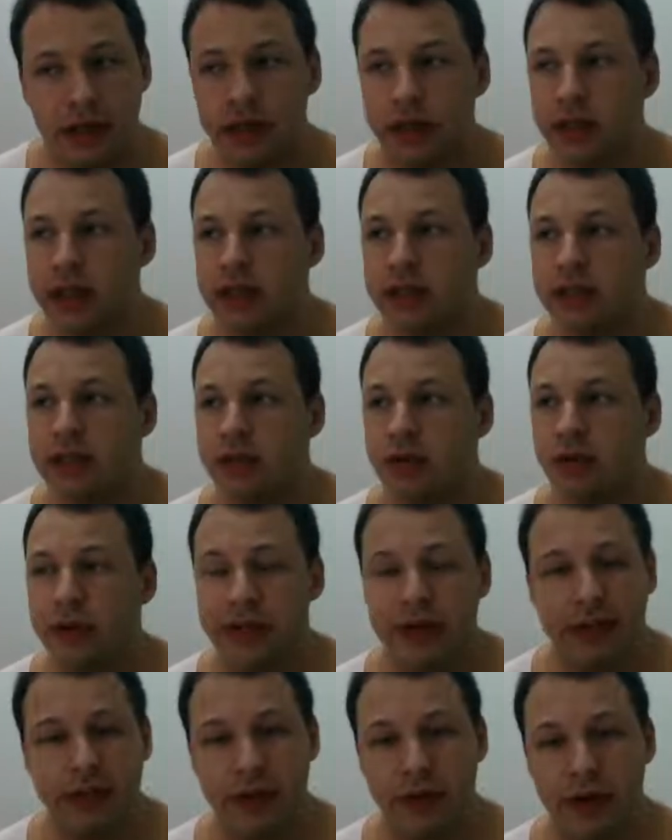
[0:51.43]
So in
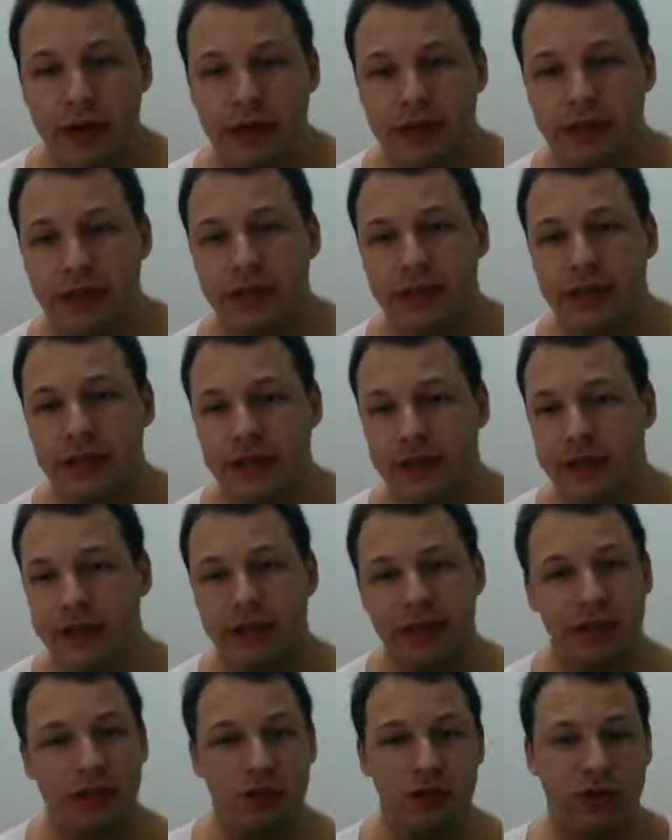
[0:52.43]
Ingress, they
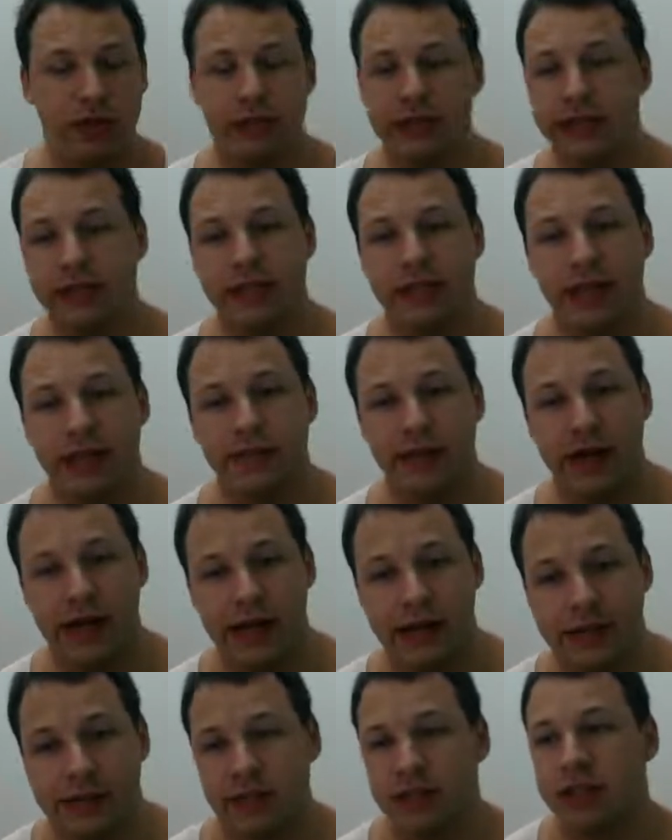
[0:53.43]
are using the same
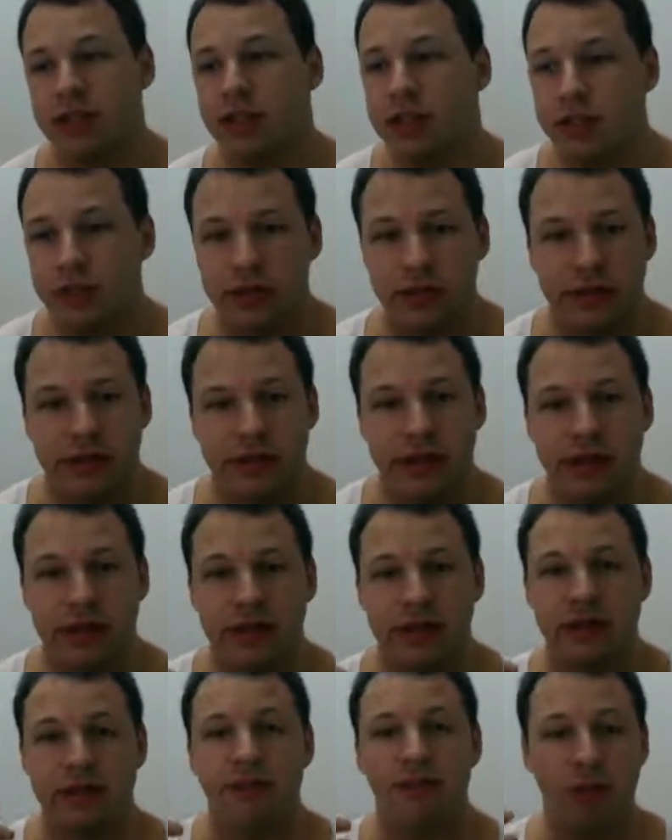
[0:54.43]
assets, just
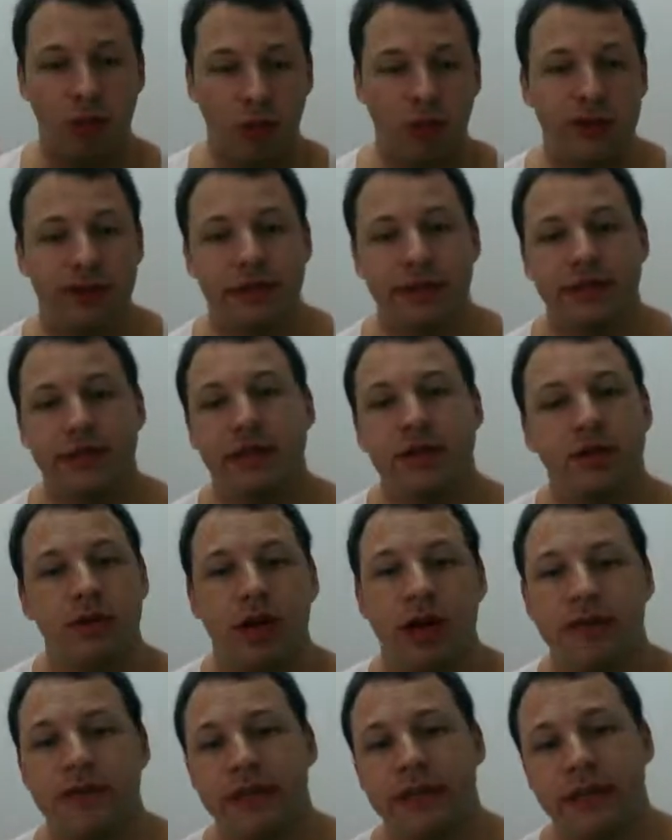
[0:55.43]
that the portals that you
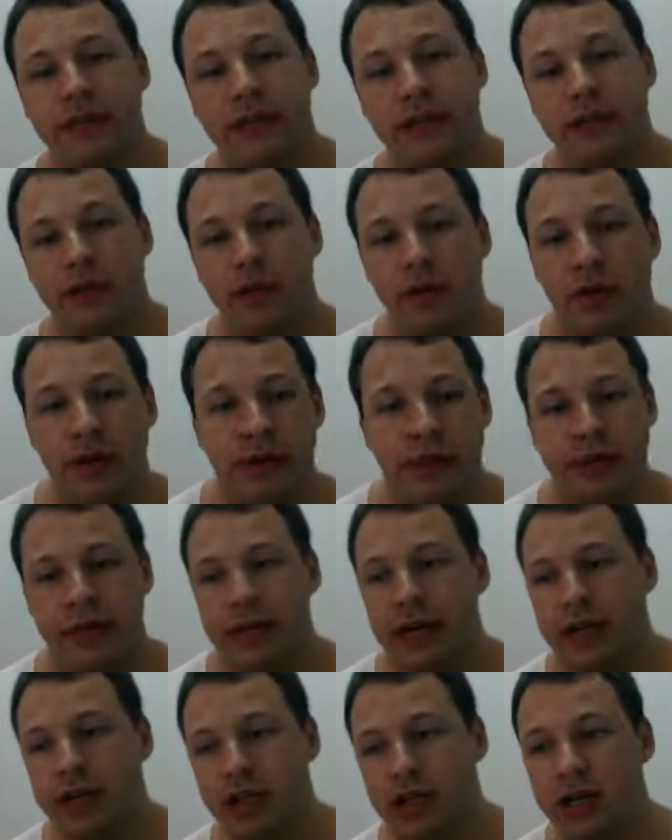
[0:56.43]
have in Ingress
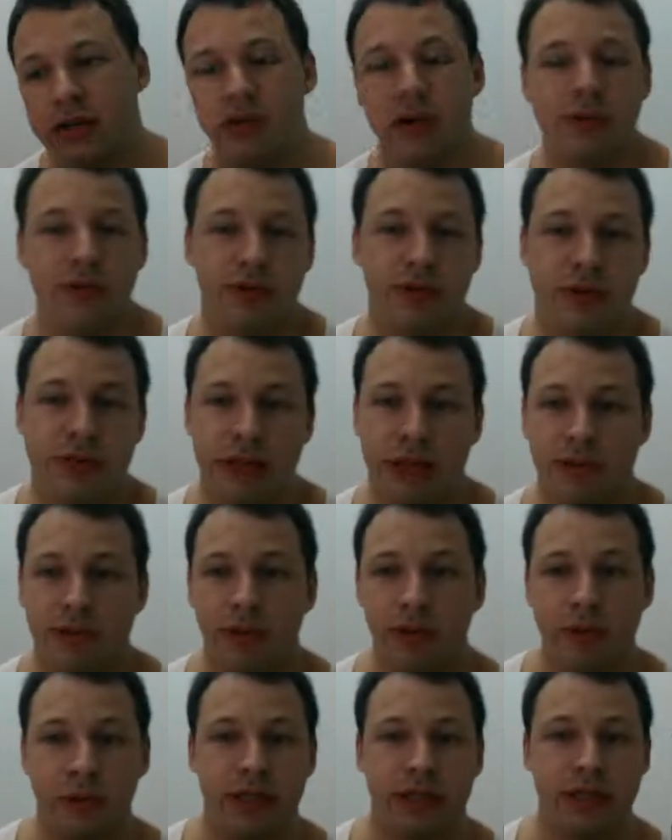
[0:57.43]
actually represent
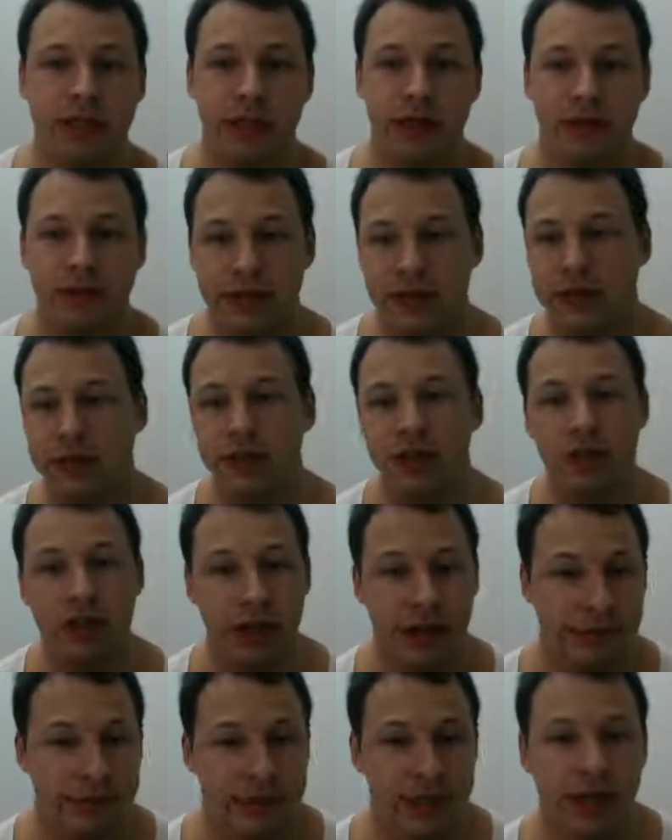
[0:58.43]
Pokestops and the
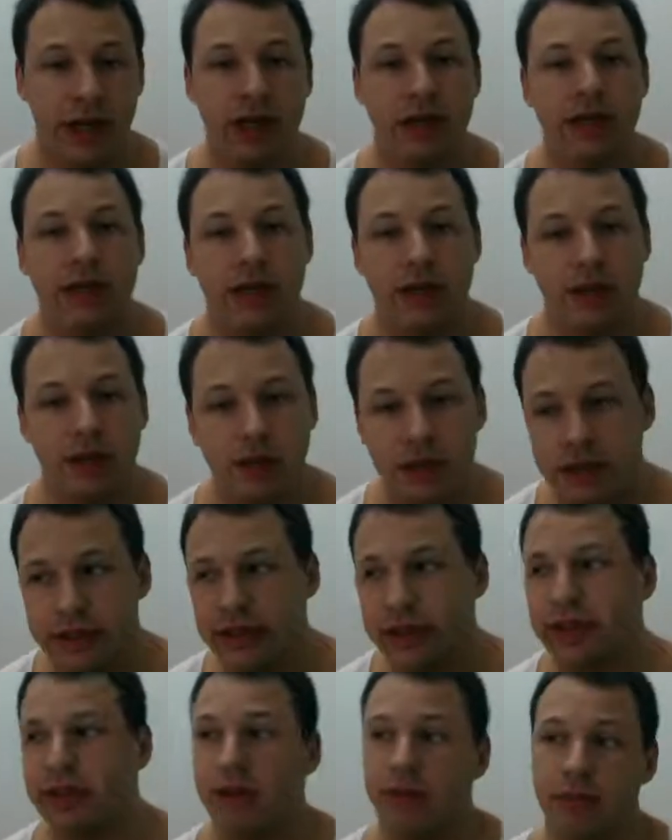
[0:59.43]
gyms that you're
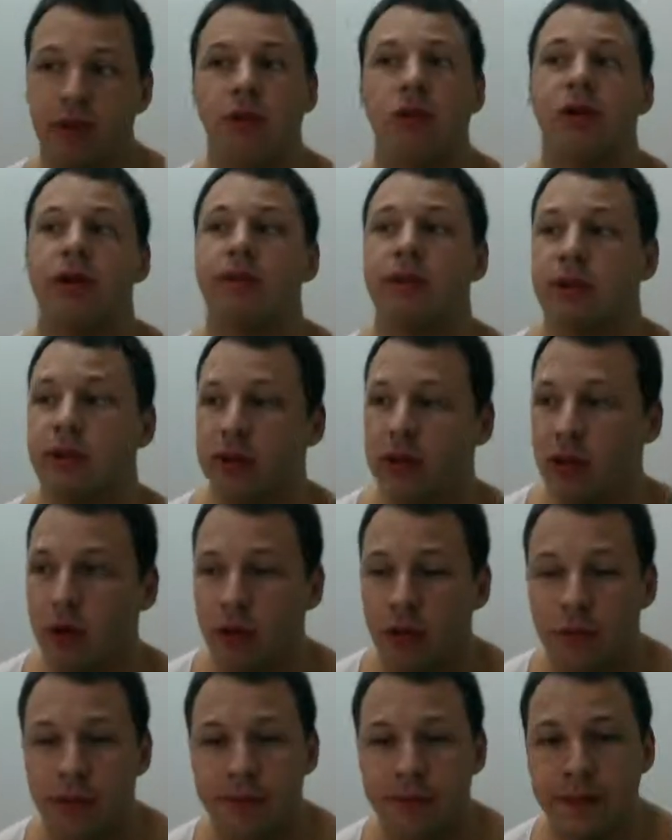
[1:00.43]
seeing in the Pokemon Go.
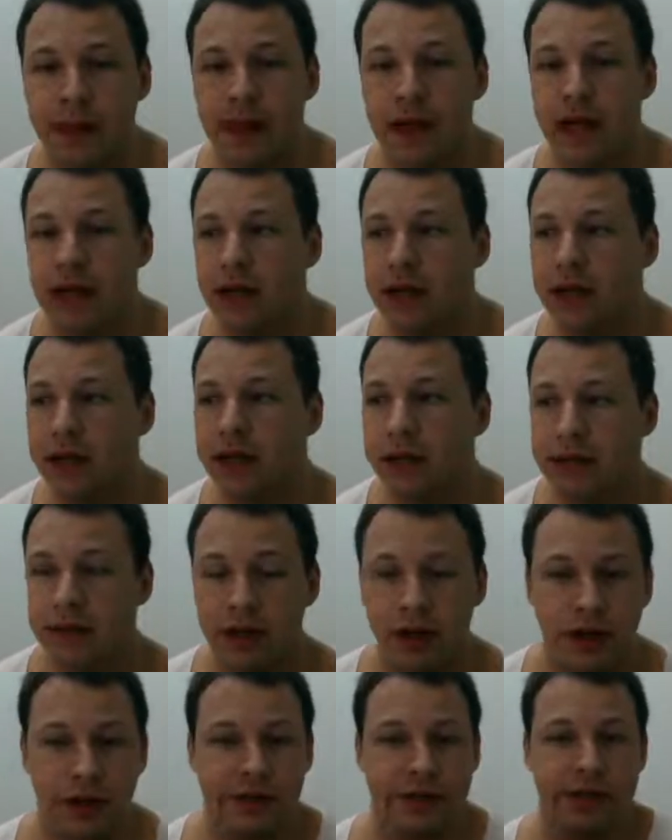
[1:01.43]
This
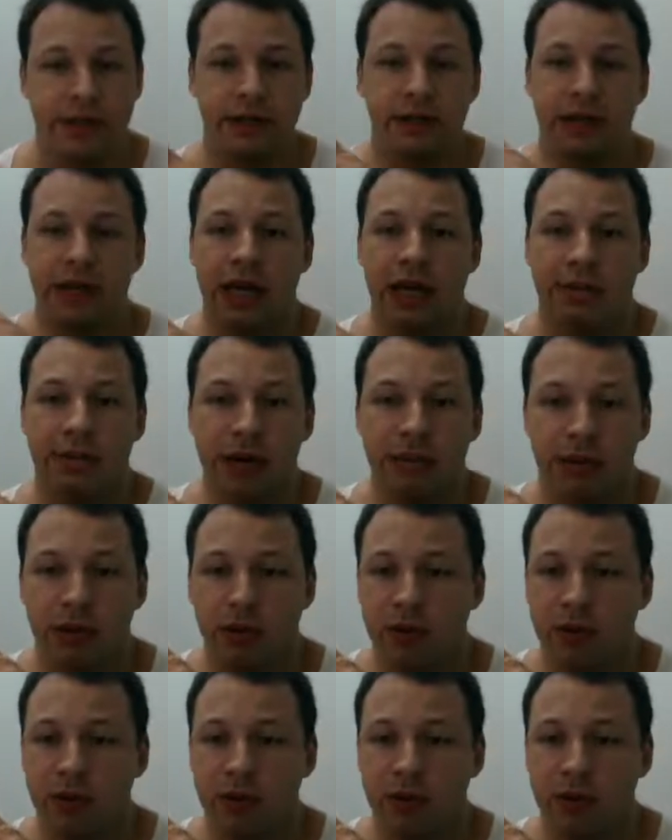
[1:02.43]
article came up on